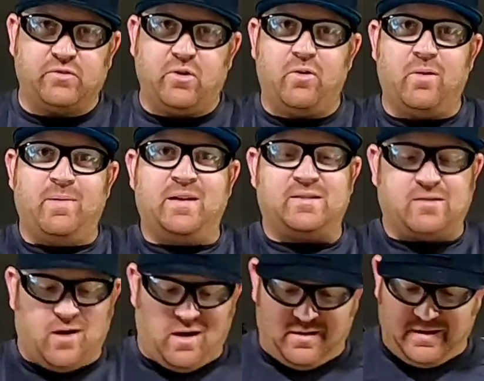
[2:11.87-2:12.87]
let's go to the big
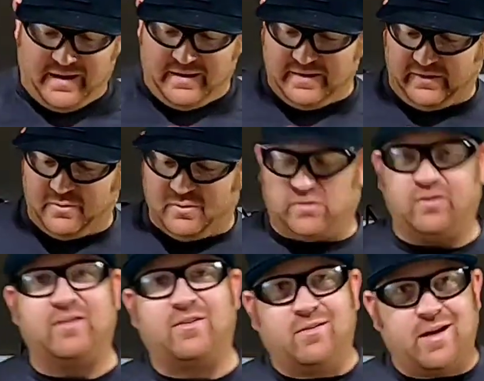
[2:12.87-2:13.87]
saw. All right, let's do it.
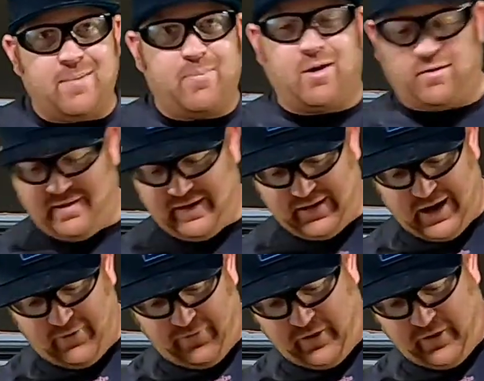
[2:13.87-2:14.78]
So let's clamp our thing down